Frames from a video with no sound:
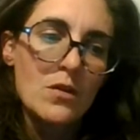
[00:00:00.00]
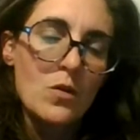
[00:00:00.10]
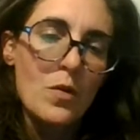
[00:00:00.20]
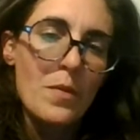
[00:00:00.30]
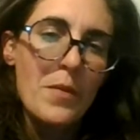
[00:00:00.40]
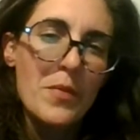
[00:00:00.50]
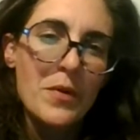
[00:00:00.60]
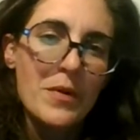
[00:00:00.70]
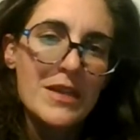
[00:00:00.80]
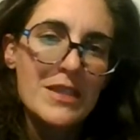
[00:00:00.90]
remember
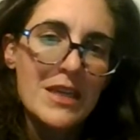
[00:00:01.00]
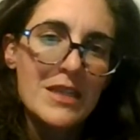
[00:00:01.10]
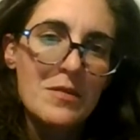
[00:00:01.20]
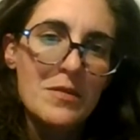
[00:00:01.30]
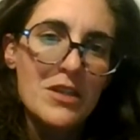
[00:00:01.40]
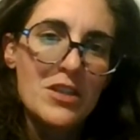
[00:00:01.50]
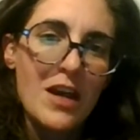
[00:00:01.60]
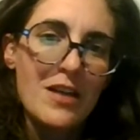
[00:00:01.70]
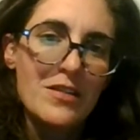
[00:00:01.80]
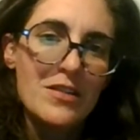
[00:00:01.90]
what it's like to be a
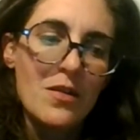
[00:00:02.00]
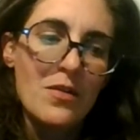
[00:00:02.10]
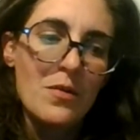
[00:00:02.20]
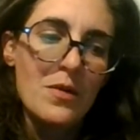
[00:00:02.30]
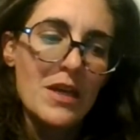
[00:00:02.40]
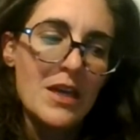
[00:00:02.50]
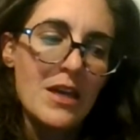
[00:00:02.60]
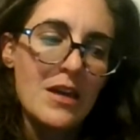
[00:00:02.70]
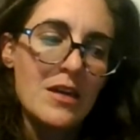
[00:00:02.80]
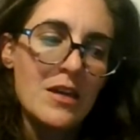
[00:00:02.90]
child so that we
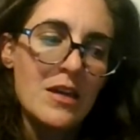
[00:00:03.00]
can